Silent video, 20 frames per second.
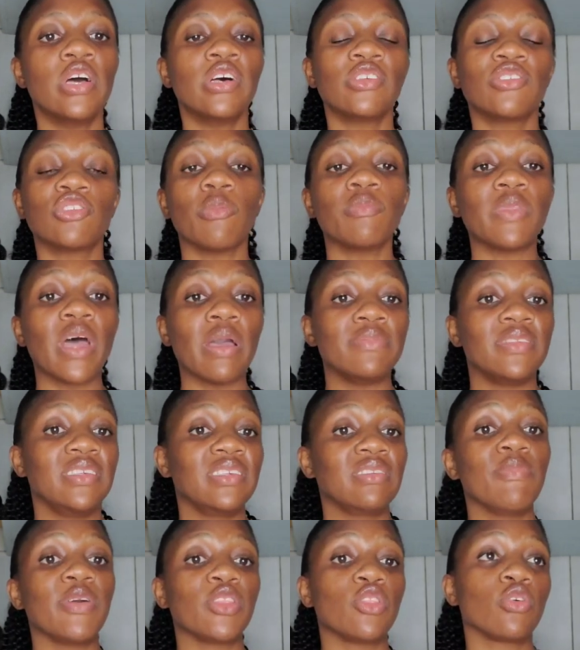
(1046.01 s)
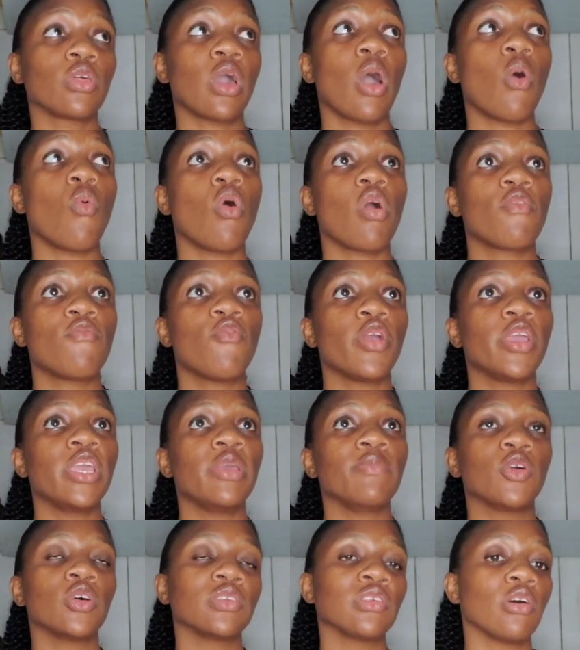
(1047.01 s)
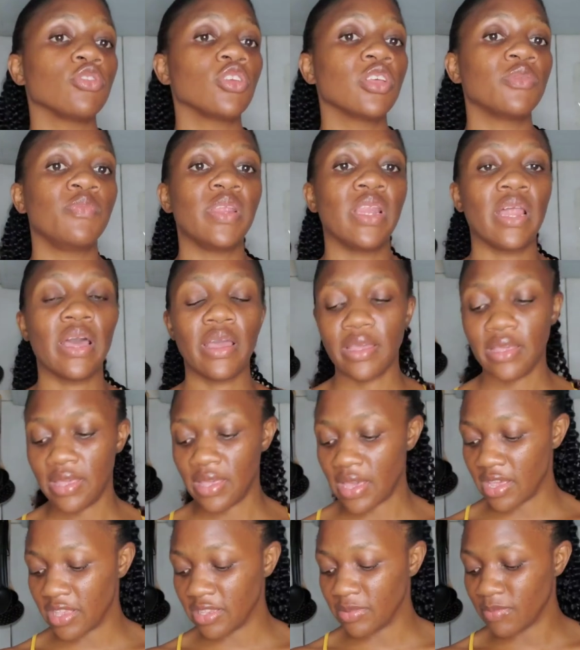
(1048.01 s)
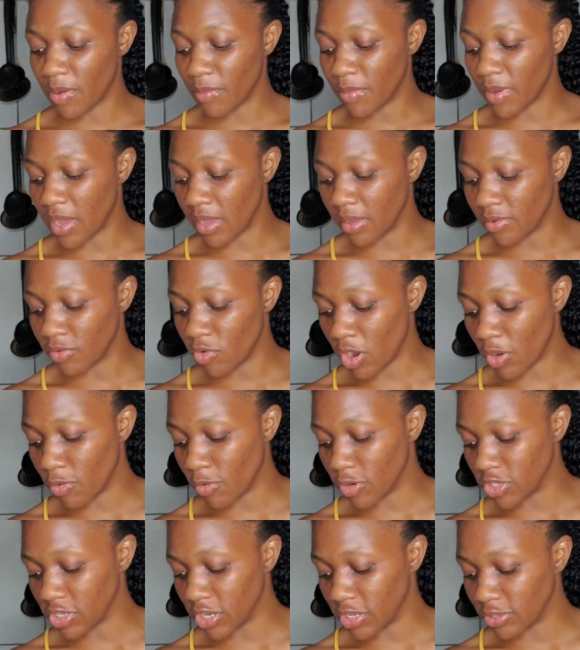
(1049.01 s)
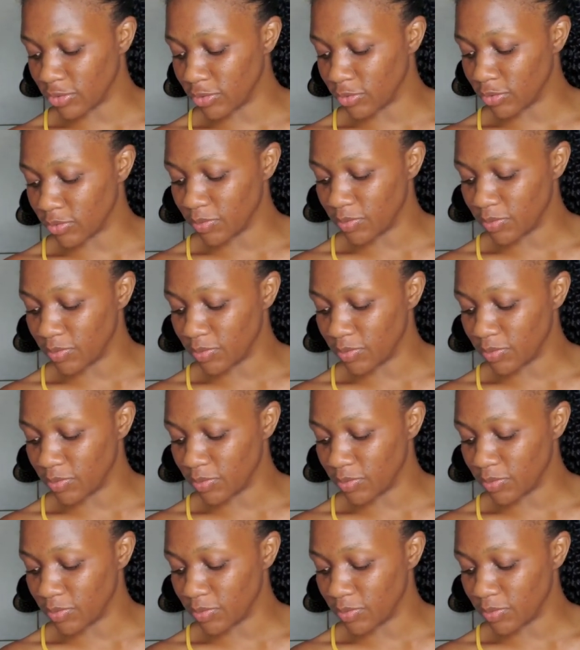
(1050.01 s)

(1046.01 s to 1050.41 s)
sometimes this method can work for him because i'll just be like yes mama go and watch cartoon